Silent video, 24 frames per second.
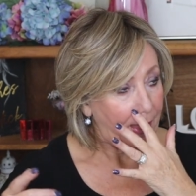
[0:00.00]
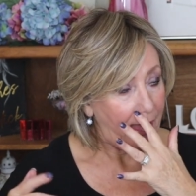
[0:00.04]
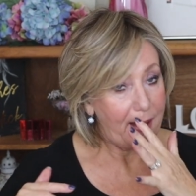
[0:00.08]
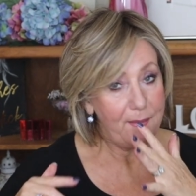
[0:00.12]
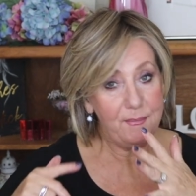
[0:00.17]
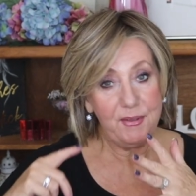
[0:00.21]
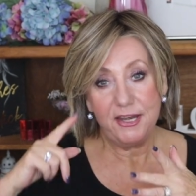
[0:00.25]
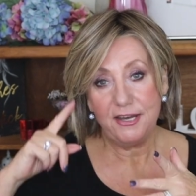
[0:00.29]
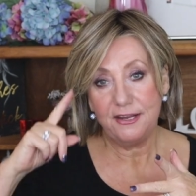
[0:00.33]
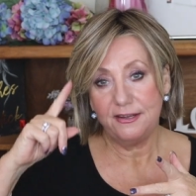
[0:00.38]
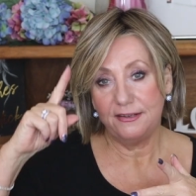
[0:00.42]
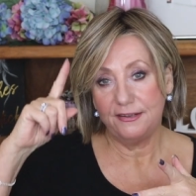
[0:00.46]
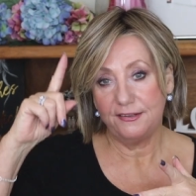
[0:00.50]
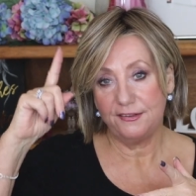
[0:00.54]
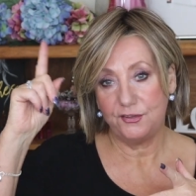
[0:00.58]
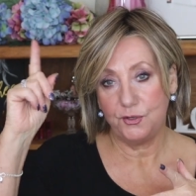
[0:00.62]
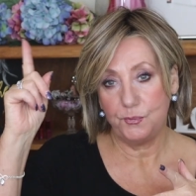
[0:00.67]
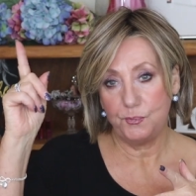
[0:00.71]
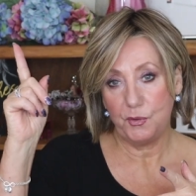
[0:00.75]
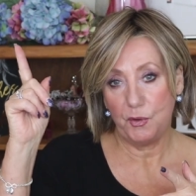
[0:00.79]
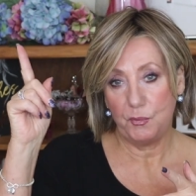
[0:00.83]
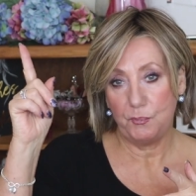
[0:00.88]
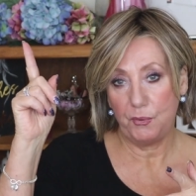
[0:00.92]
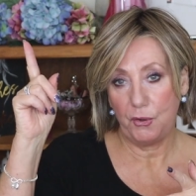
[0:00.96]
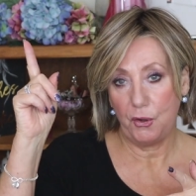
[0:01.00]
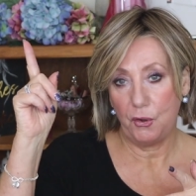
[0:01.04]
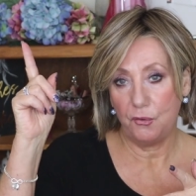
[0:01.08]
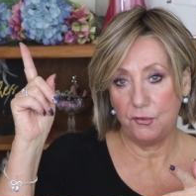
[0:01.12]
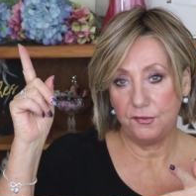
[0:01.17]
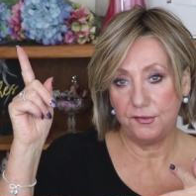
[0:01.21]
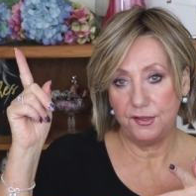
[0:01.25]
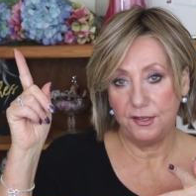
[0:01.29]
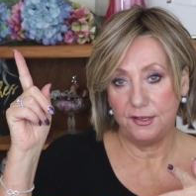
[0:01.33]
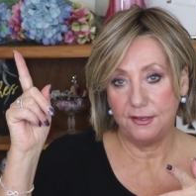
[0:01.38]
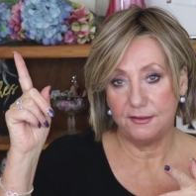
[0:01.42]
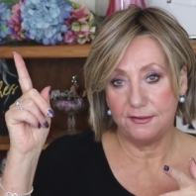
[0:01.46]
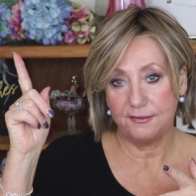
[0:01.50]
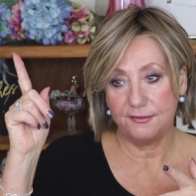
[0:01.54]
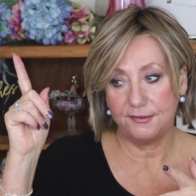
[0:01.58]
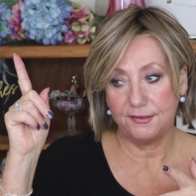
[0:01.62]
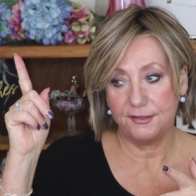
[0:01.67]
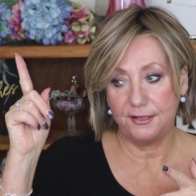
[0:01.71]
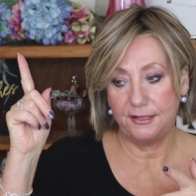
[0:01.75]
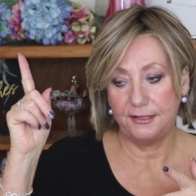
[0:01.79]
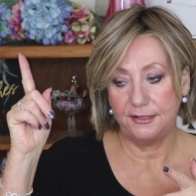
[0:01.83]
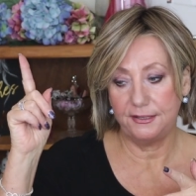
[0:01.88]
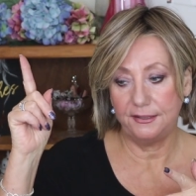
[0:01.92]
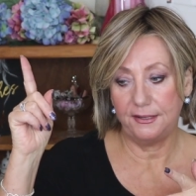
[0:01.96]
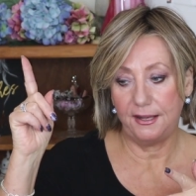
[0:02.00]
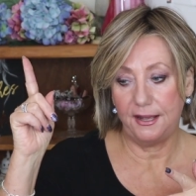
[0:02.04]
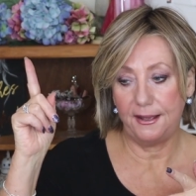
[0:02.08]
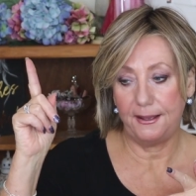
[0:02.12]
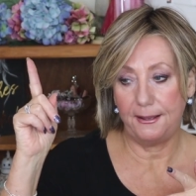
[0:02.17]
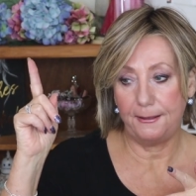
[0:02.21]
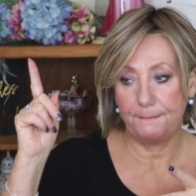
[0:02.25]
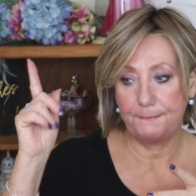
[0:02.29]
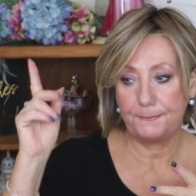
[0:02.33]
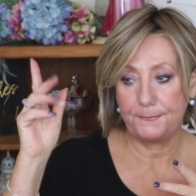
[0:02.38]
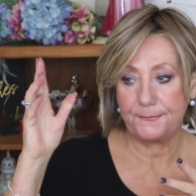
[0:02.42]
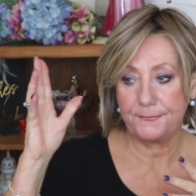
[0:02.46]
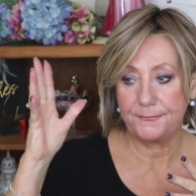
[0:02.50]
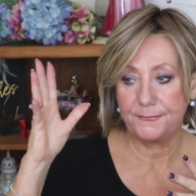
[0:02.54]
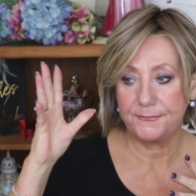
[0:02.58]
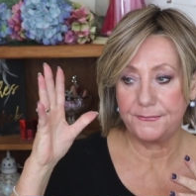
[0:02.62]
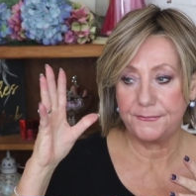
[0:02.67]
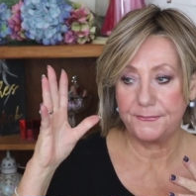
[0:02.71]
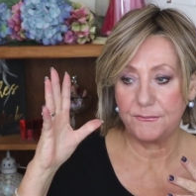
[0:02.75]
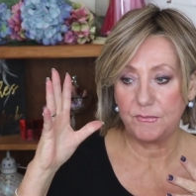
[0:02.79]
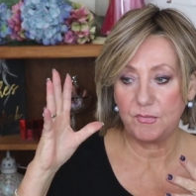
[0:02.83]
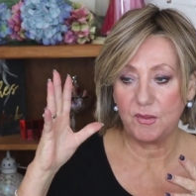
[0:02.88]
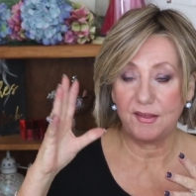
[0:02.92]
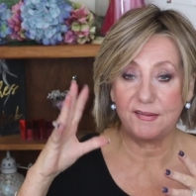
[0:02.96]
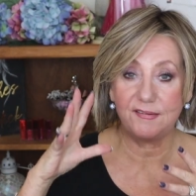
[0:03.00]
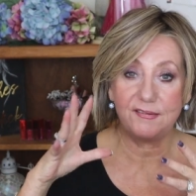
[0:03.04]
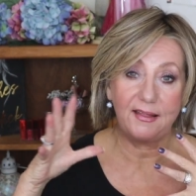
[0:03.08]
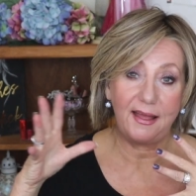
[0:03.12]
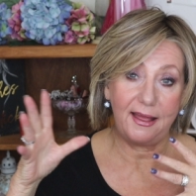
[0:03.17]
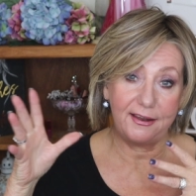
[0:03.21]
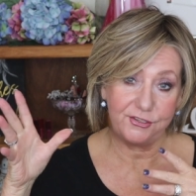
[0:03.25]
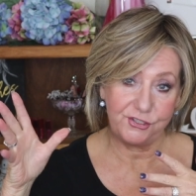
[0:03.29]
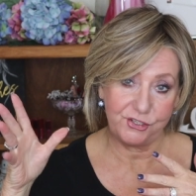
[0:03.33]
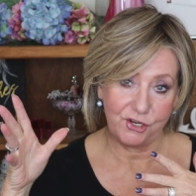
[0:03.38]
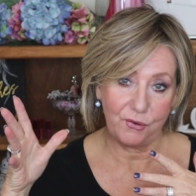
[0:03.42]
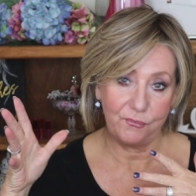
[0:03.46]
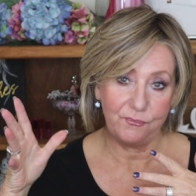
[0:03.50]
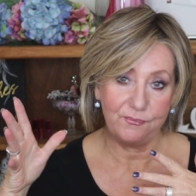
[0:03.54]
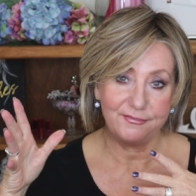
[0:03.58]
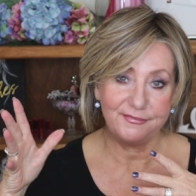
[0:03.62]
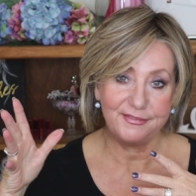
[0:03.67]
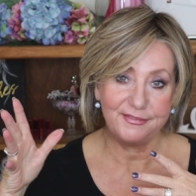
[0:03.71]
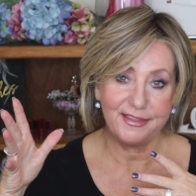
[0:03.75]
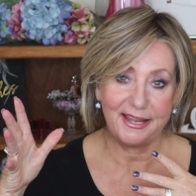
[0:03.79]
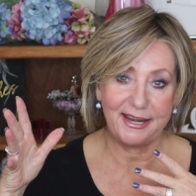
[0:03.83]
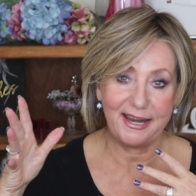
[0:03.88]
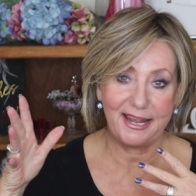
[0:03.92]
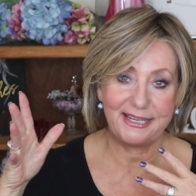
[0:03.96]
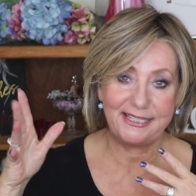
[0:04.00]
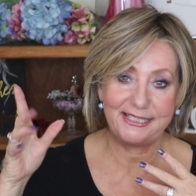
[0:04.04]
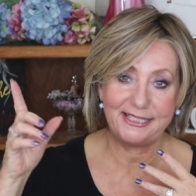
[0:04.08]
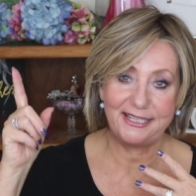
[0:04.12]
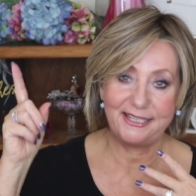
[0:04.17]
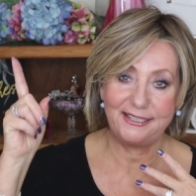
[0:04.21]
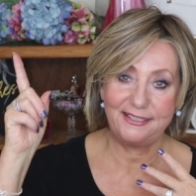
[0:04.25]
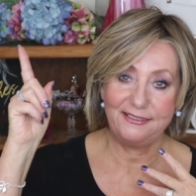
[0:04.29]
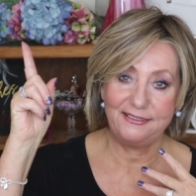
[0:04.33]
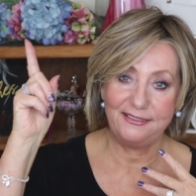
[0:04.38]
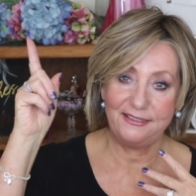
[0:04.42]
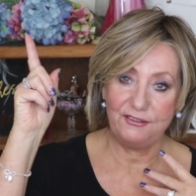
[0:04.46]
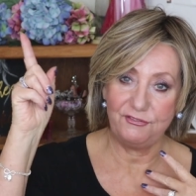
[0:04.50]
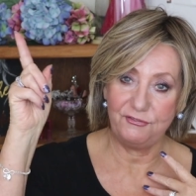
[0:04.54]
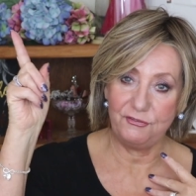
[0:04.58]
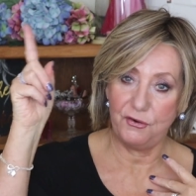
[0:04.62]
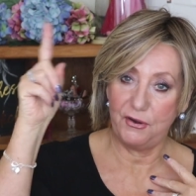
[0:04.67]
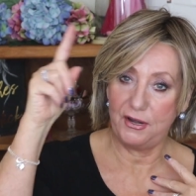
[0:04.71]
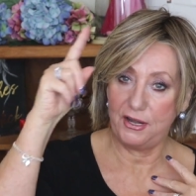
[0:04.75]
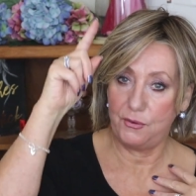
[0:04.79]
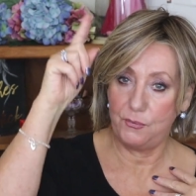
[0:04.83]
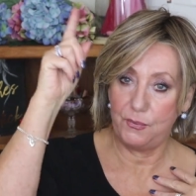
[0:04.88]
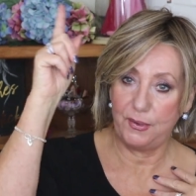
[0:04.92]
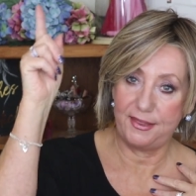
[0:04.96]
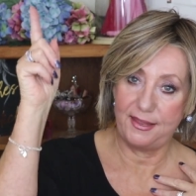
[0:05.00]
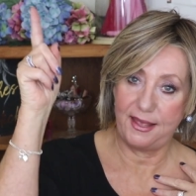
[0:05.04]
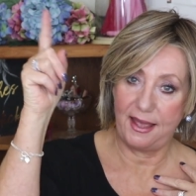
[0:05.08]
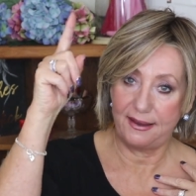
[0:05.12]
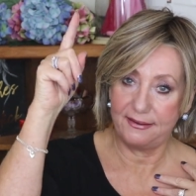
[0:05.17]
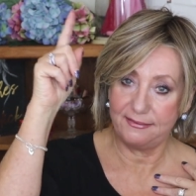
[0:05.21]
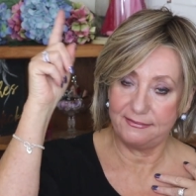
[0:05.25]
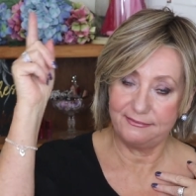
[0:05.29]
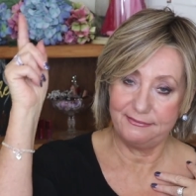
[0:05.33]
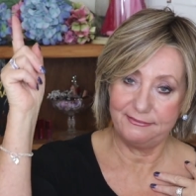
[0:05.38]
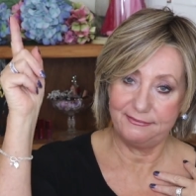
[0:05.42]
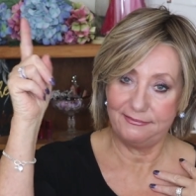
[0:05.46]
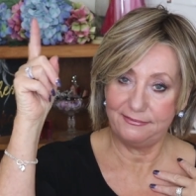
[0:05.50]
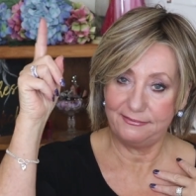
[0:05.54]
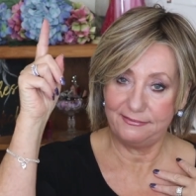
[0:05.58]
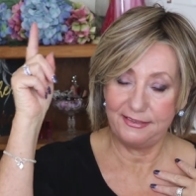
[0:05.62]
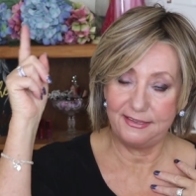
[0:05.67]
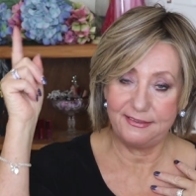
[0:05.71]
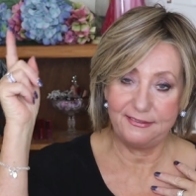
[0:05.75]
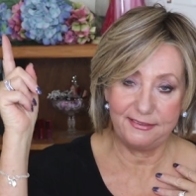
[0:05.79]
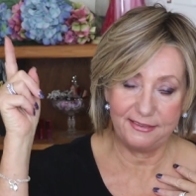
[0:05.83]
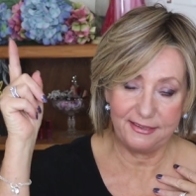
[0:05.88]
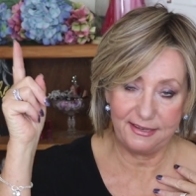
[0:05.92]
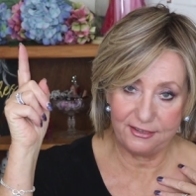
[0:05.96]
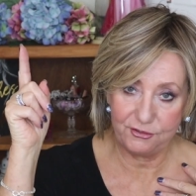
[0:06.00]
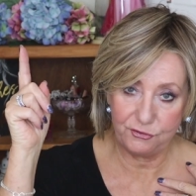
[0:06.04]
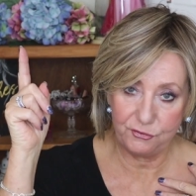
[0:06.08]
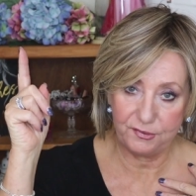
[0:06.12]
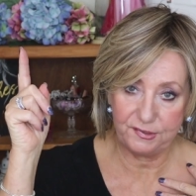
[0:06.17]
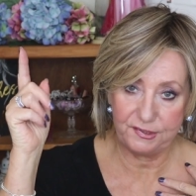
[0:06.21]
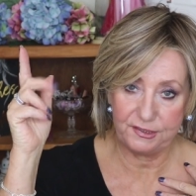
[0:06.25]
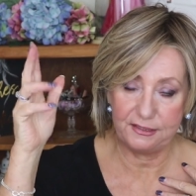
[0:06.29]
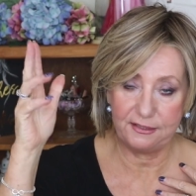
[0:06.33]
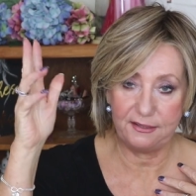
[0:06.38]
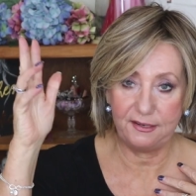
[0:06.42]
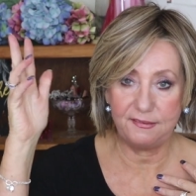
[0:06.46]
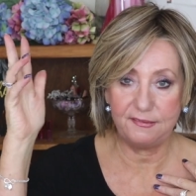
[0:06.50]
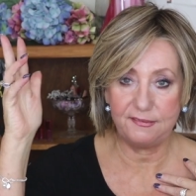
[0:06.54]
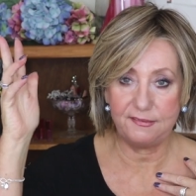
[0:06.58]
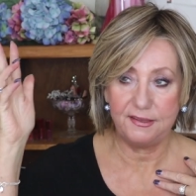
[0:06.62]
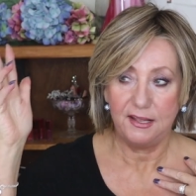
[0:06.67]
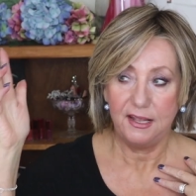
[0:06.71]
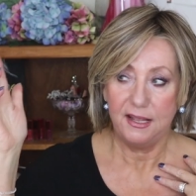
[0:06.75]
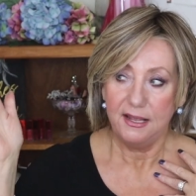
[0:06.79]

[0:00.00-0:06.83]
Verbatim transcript: I'm going to superimpose his slideshow that I did for anyone that is interested.